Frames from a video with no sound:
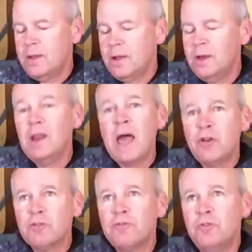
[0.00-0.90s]
lighter
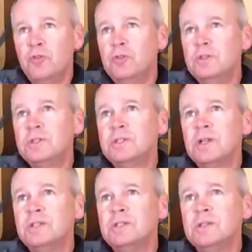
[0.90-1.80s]
foods such
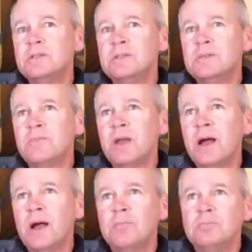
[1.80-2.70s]
as
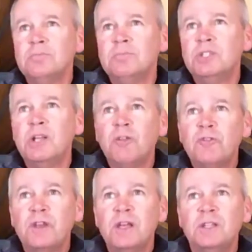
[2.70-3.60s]

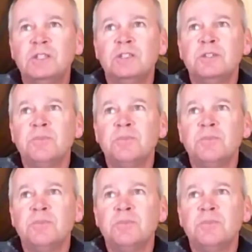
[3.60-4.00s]
shellfish,